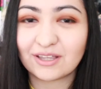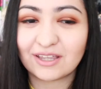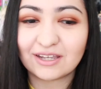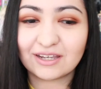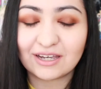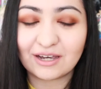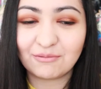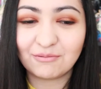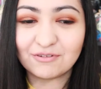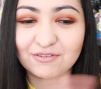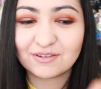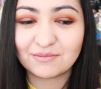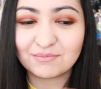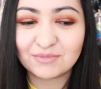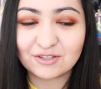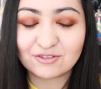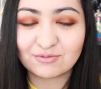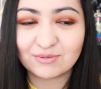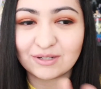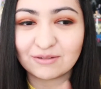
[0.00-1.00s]
Like I was in
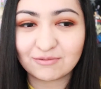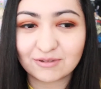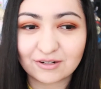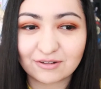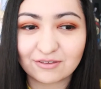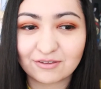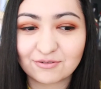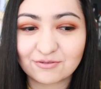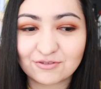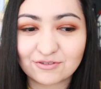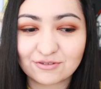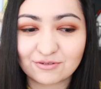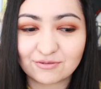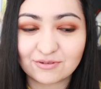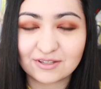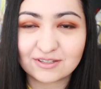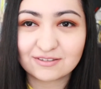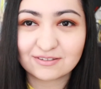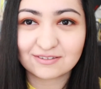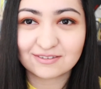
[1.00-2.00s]
between one of those two.
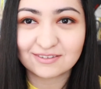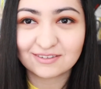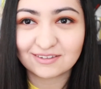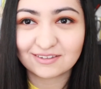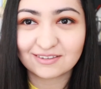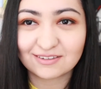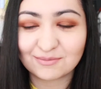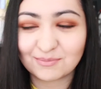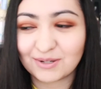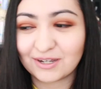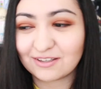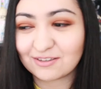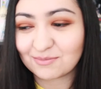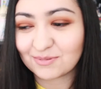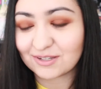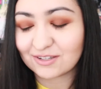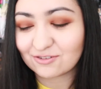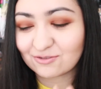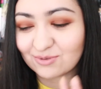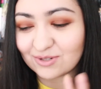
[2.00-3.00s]
It just depends,
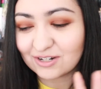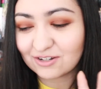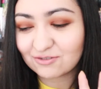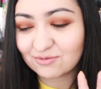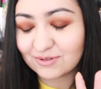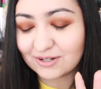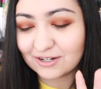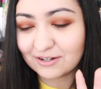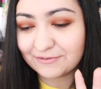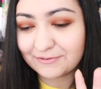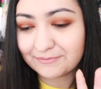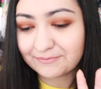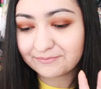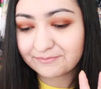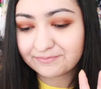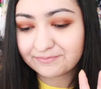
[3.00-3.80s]
because 2012,